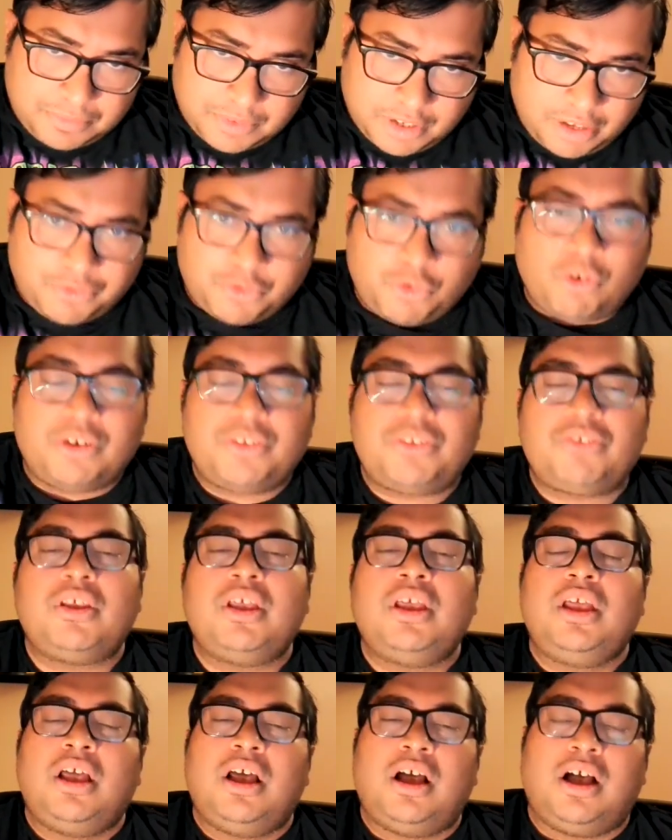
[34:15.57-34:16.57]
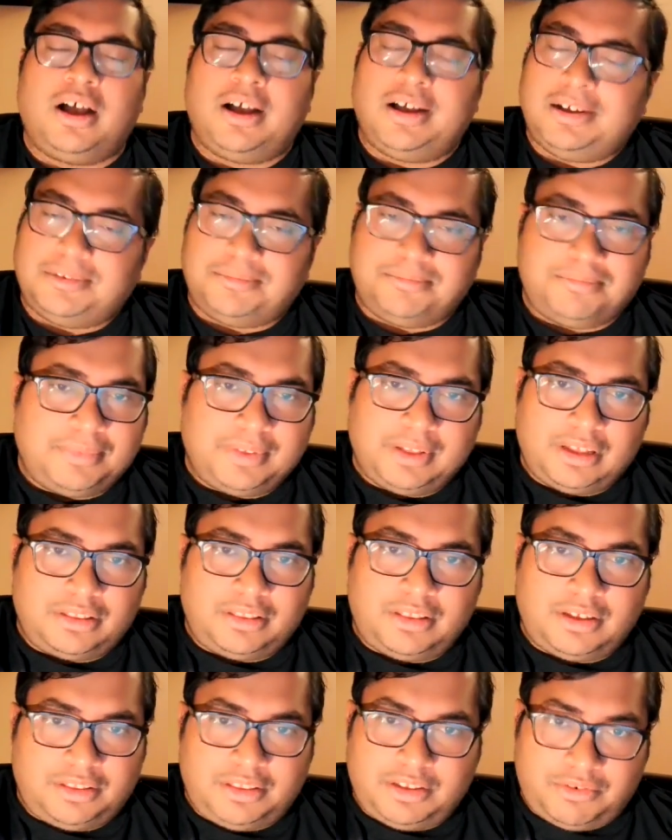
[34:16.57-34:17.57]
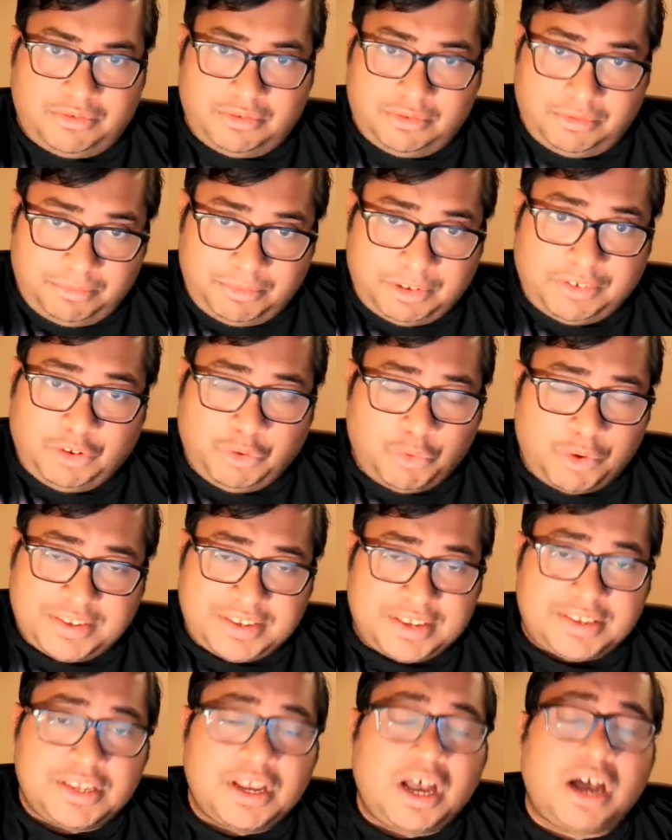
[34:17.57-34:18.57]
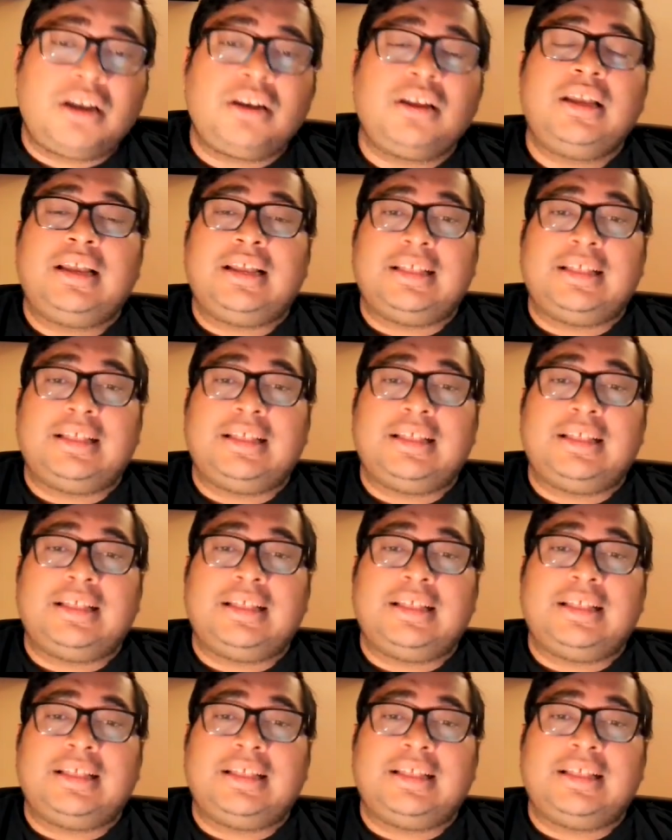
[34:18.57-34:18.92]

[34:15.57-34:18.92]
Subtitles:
of course, the USSR,